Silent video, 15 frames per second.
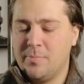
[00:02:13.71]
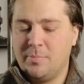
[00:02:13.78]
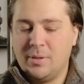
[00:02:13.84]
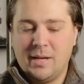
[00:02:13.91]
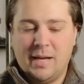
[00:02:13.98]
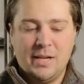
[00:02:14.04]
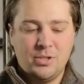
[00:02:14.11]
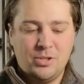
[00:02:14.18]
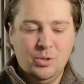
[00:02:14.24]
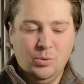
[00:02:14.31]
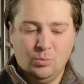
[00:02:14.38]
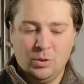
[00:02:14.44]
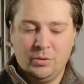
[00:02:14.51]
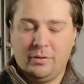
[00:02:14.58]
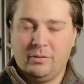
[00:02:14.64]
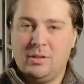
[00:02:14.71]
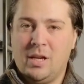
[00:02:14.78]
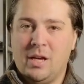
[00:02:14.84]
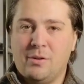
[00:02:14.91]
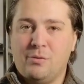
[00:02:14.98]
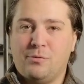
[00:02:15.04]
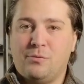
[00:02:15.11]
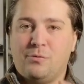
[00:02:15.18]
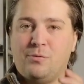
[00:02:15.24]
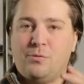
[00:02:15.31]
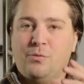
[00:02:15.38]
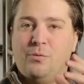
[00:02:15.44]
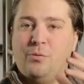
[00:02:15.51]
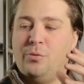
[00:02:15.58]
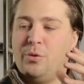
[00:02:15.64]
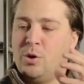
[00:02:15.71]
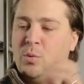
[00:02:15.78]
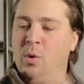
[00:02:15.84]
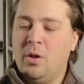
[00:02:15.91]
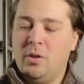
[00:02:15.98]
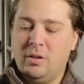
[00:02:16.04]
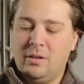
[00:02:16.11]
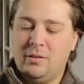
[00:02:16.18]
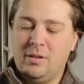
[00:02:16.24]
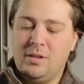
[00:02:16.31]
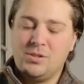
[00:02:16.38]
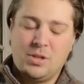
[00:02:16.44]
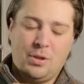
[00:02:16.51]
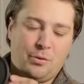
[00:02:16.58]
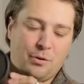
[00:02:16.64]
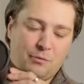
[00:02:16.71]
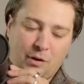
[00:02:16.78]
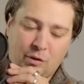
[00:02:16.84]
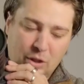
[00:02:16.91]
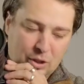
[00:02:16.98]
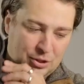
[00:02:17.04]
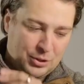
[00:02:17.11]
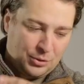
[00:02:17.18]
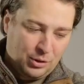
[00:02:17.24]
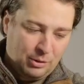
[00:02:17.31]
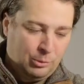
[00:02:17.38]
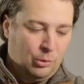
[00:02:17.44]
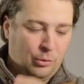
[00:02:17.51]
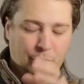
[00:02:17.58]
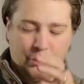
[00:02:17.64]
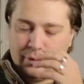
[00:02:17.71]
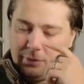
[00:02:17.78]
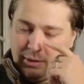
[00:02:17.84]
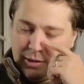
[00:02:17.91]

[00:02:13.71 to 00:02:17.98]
But I do really love the quality of these. They're very durable. They